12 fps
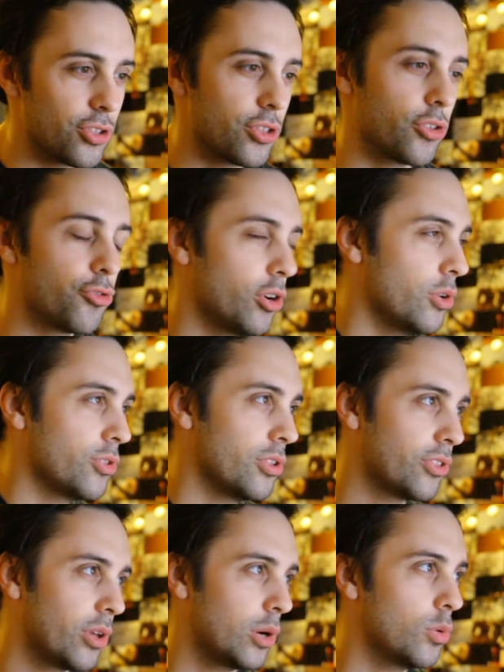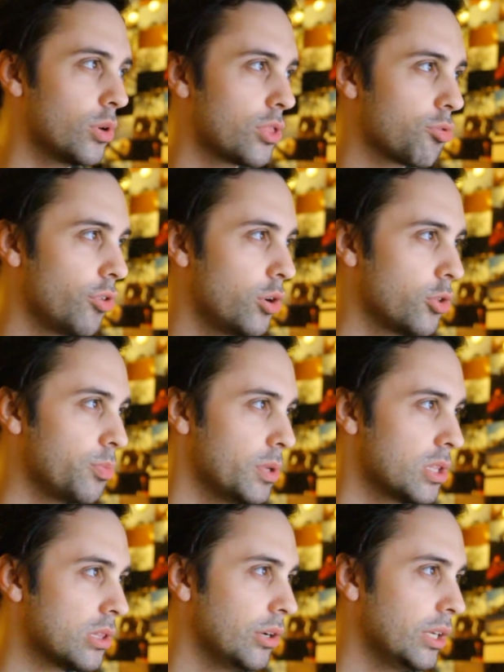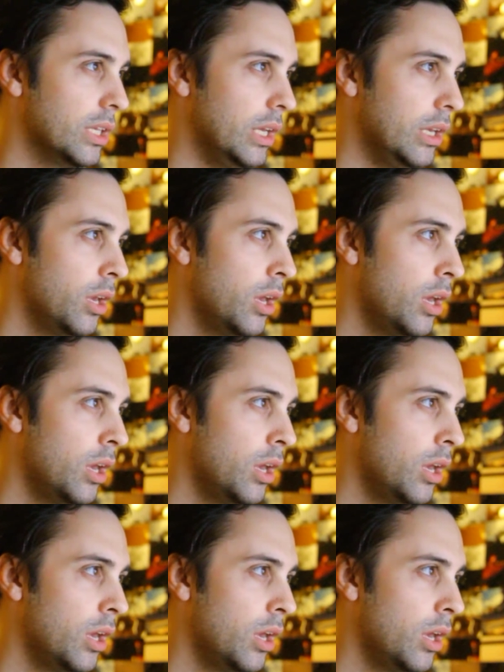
just frozen, so it always throws me slightly.